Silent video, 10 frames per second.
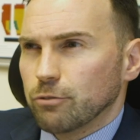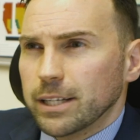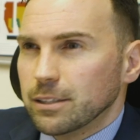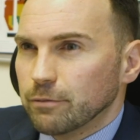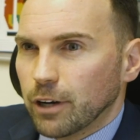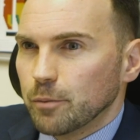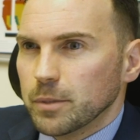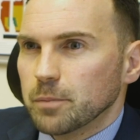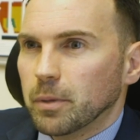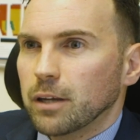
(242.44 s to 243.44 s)
great
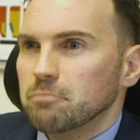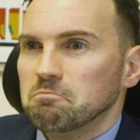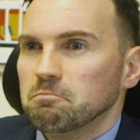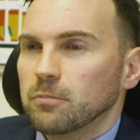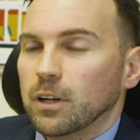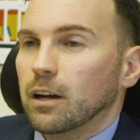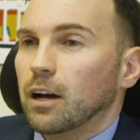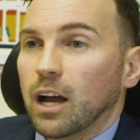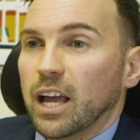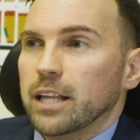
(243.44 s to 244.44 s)
environment to be in.
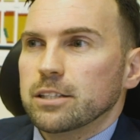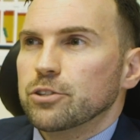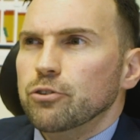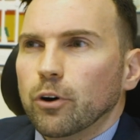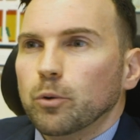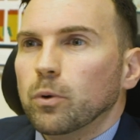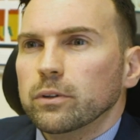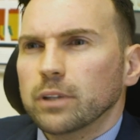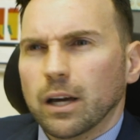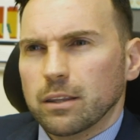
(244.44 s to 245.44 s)
It's not
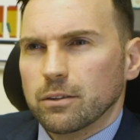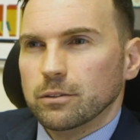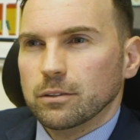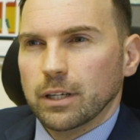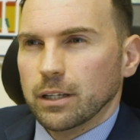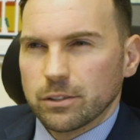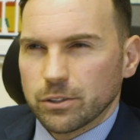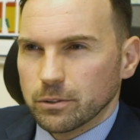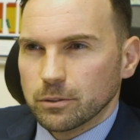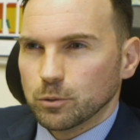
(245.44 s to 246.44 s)
one that I thought at
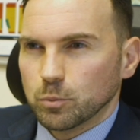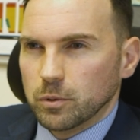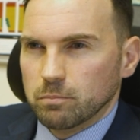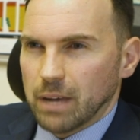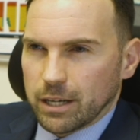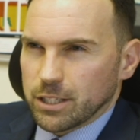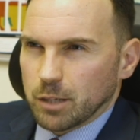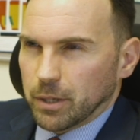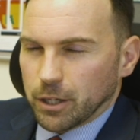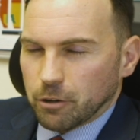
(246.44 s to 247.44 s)
school would
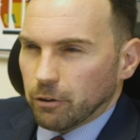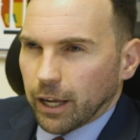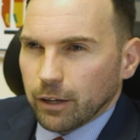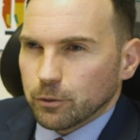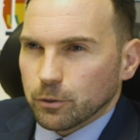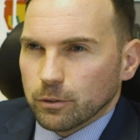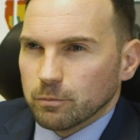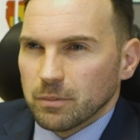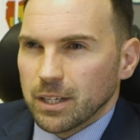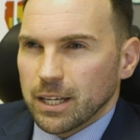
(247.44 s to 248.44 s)
actually be a career, or
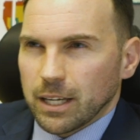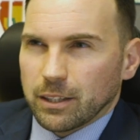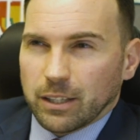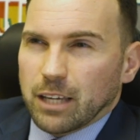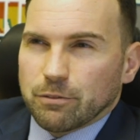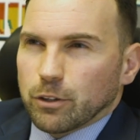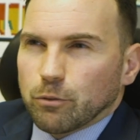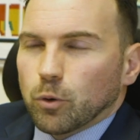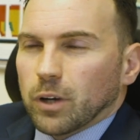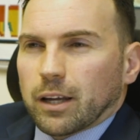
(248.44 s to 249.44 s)
that even a
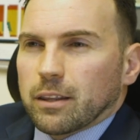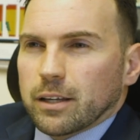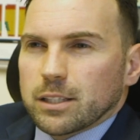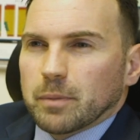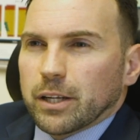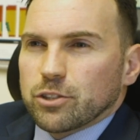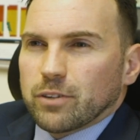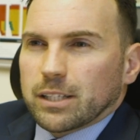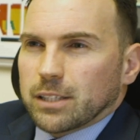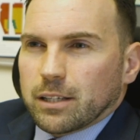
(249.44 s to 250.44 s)
role like a theatre
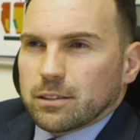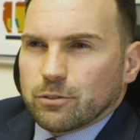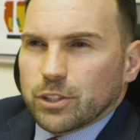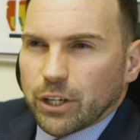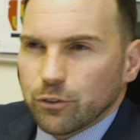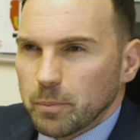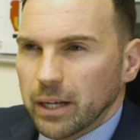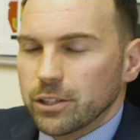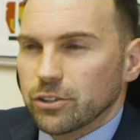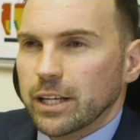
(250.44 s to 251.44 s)
manager exists or a general
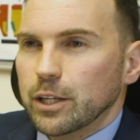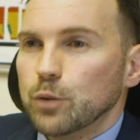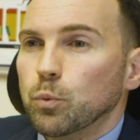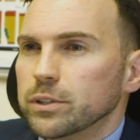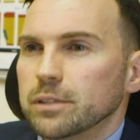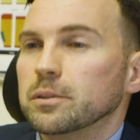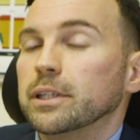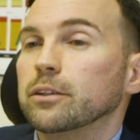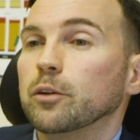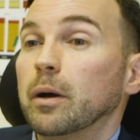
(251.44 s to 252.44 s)
manager. It wasn't
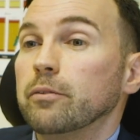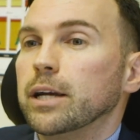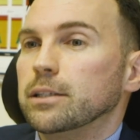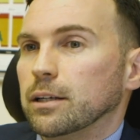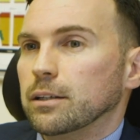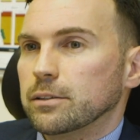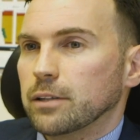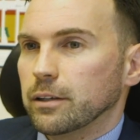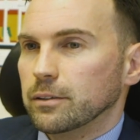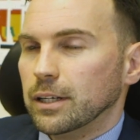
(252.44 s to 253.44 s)
something on my radar.
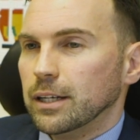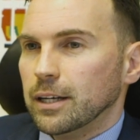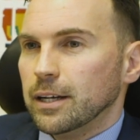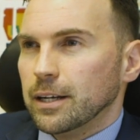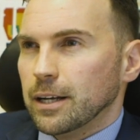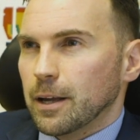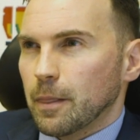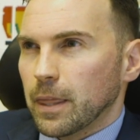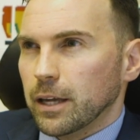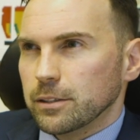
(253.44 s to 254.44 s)
So
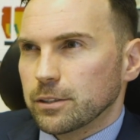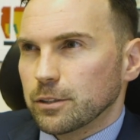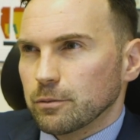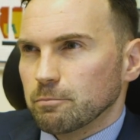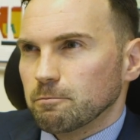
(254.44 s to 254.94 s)
it's